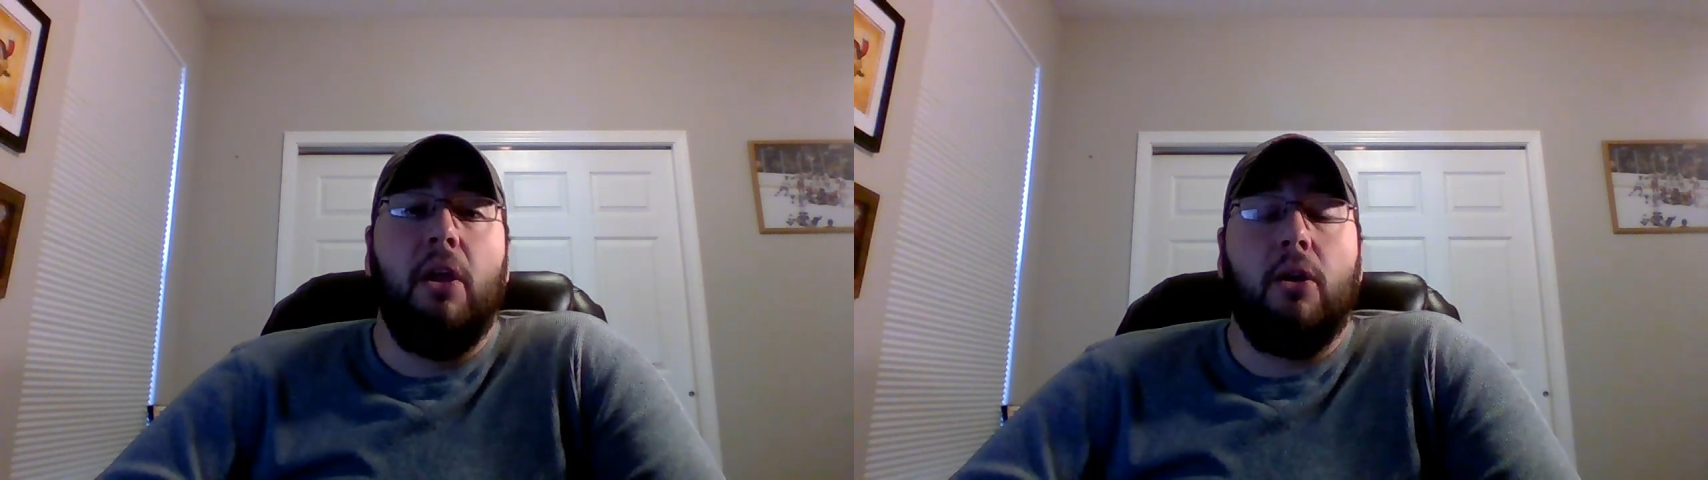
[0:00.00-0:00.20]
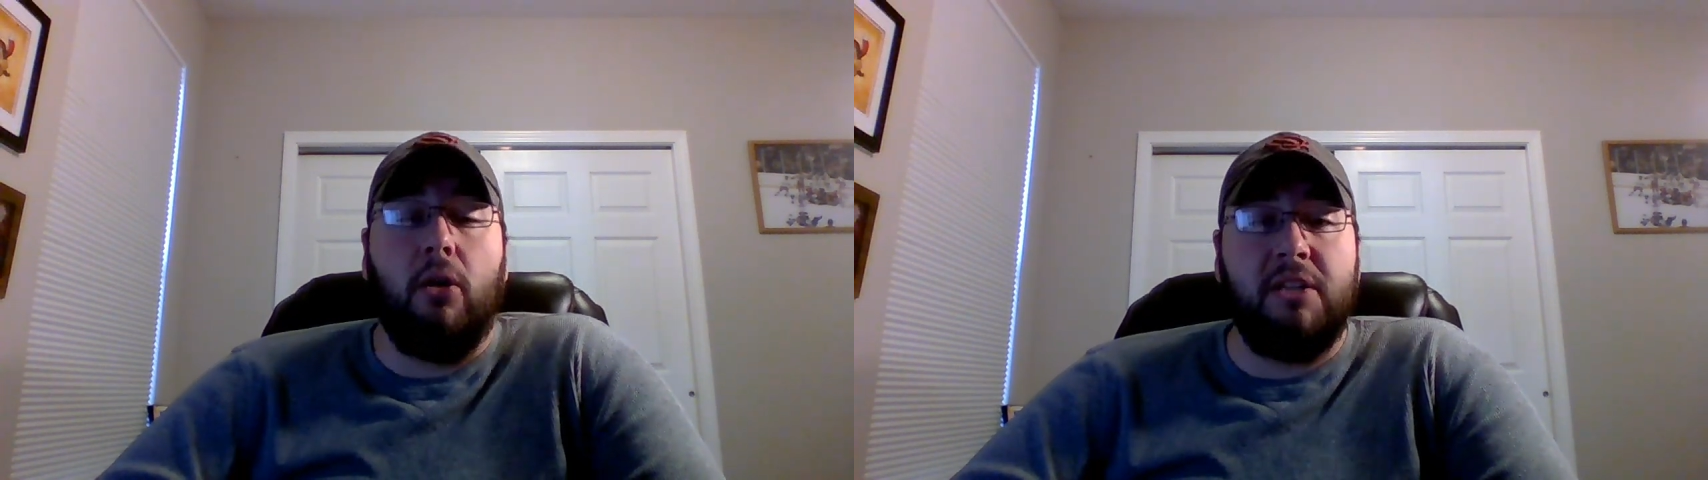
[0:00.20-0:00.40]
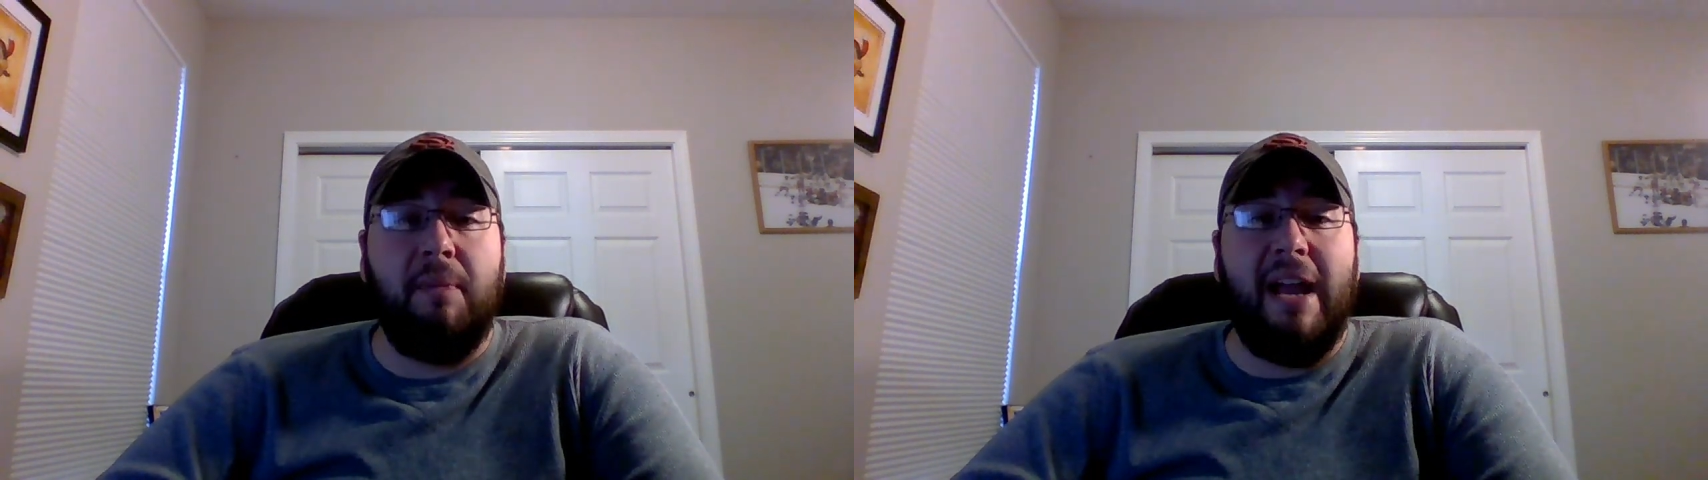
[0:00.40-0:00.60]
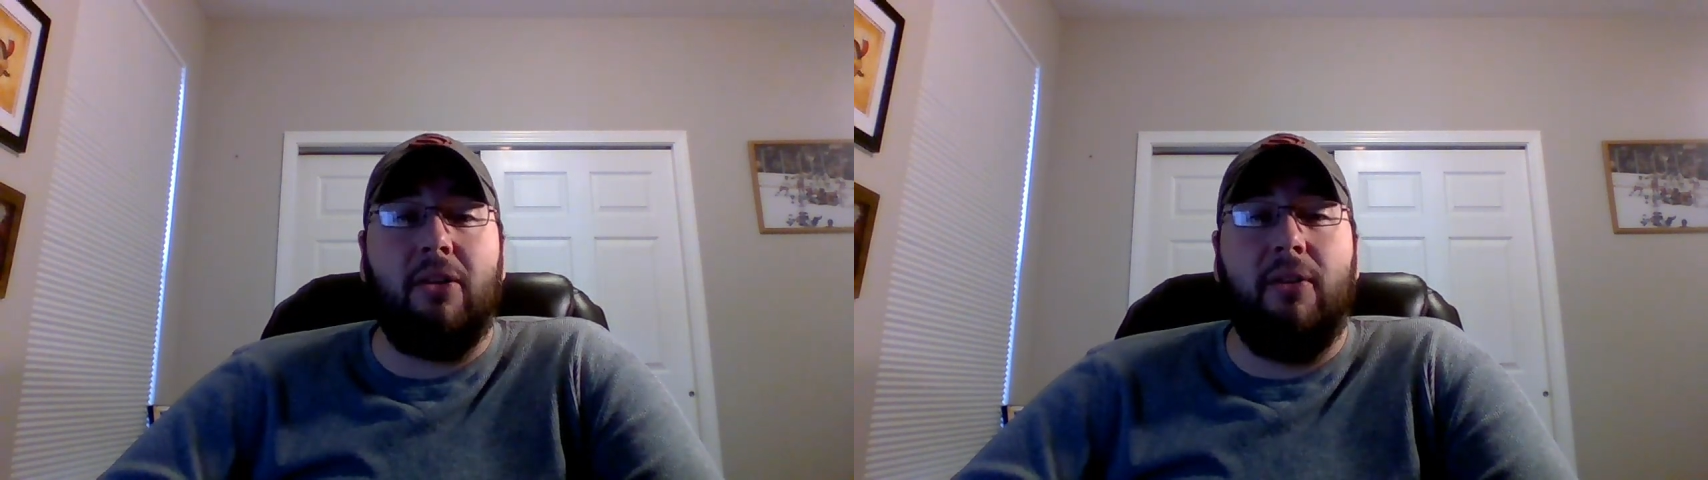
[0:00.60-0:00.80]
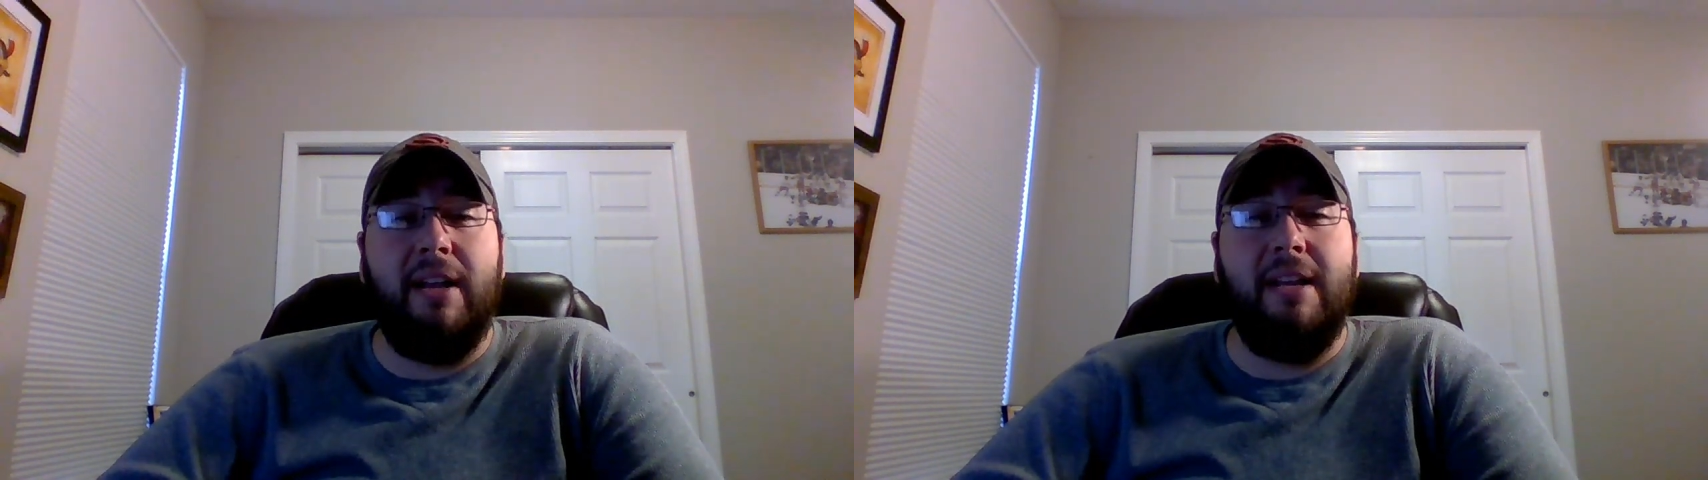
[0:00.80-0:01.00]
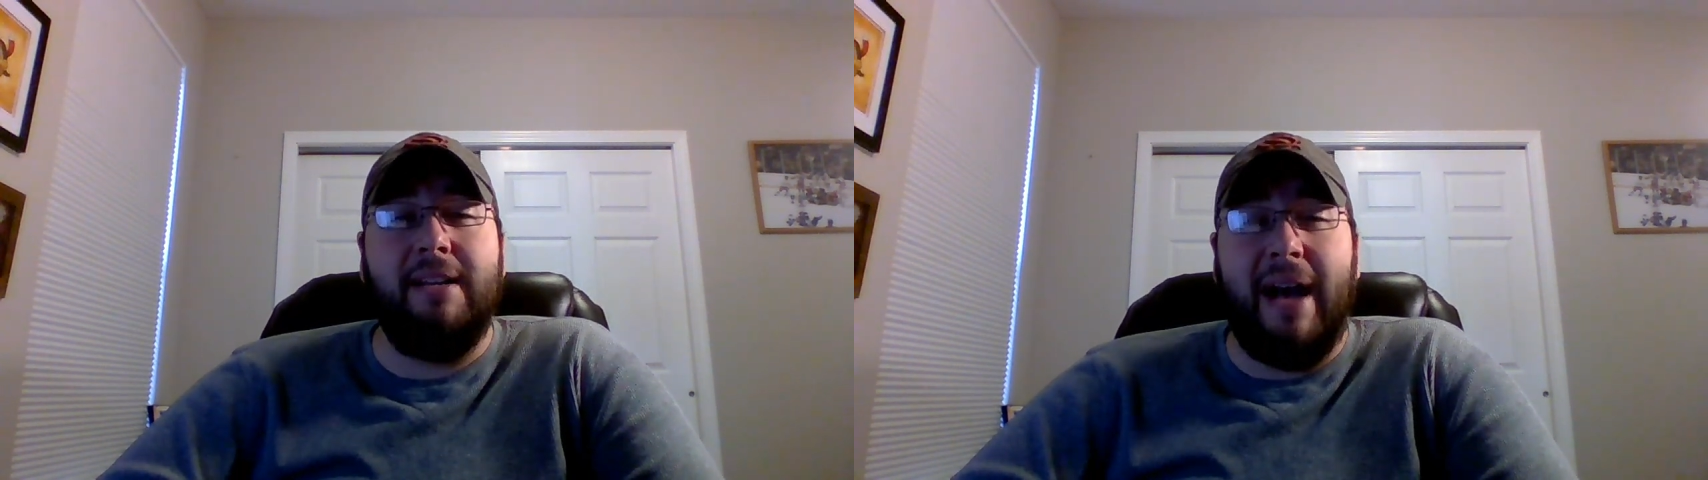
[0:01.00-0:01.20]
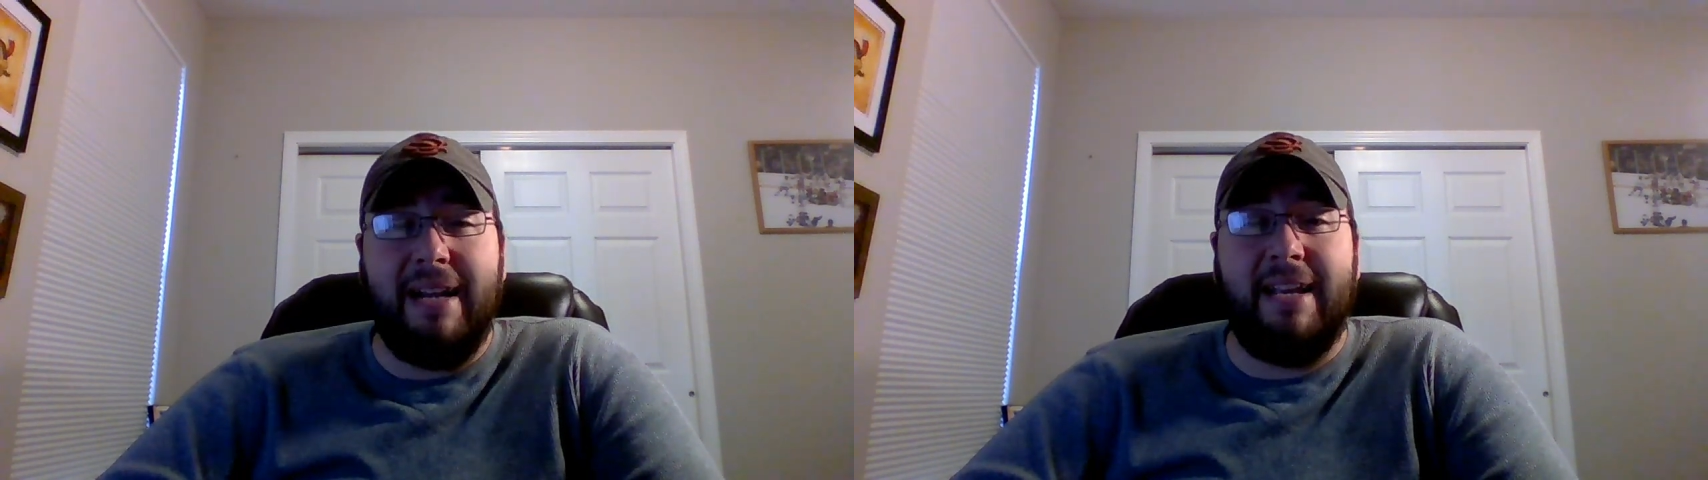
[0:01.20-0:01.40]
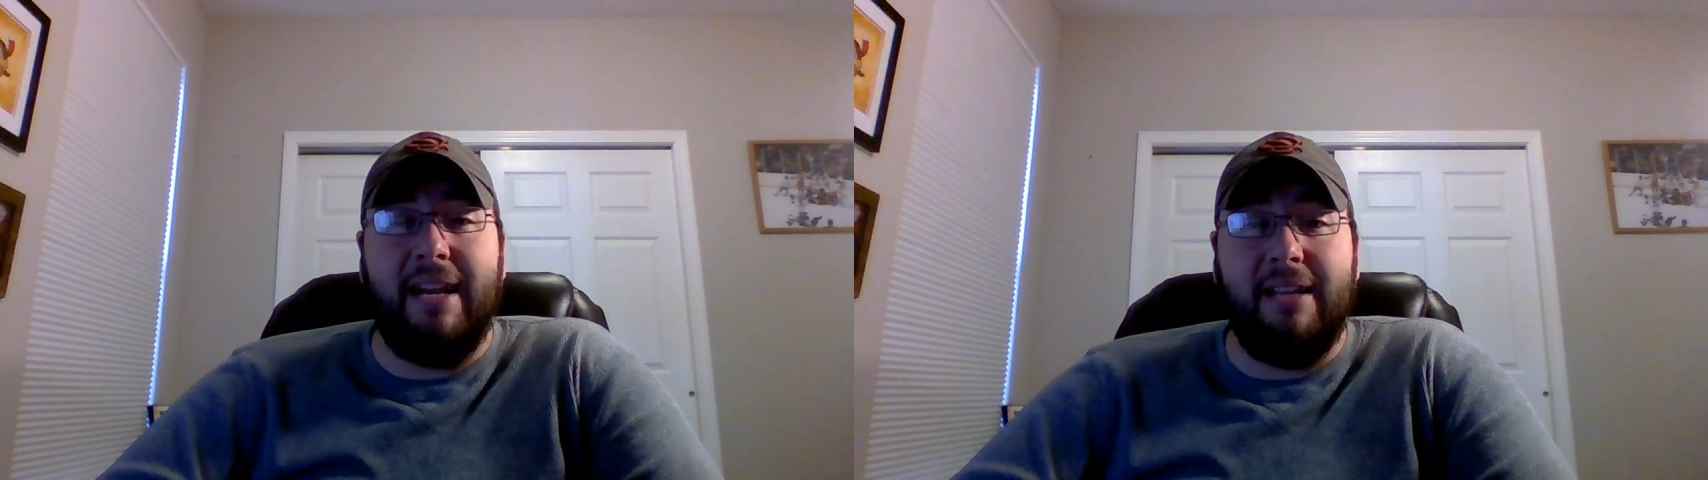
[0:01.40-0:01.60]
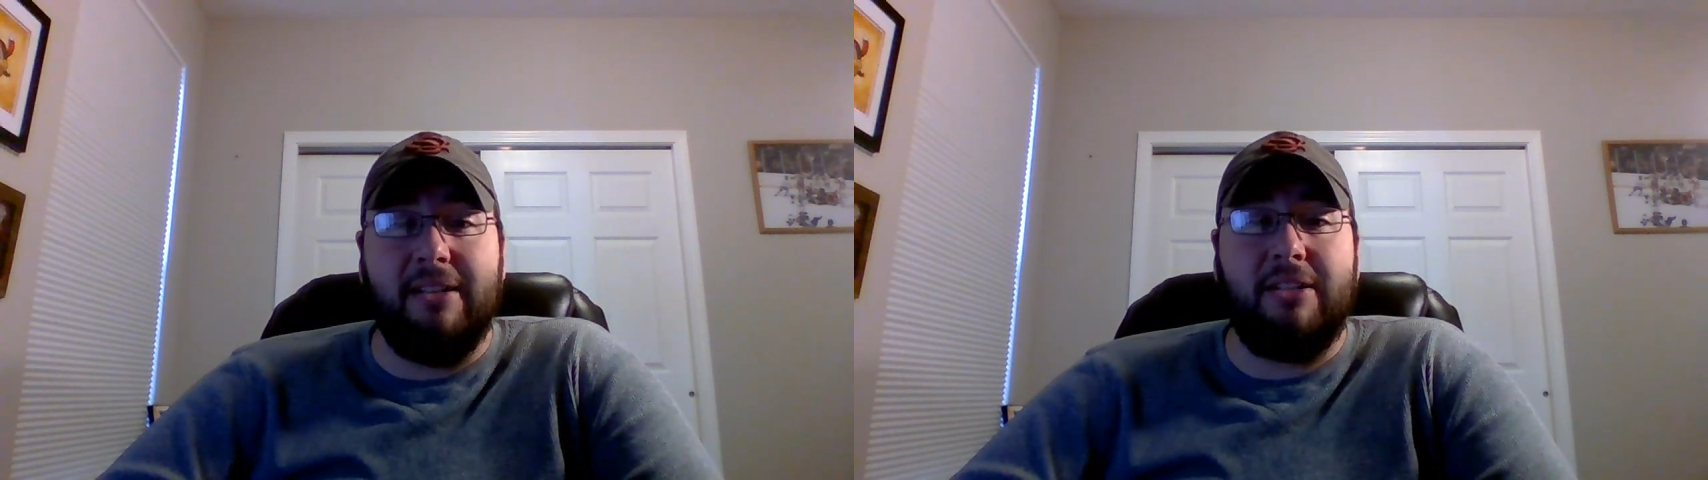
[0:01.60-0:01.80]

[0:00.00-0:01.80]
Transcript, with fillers: Curtis McElhinney not getting the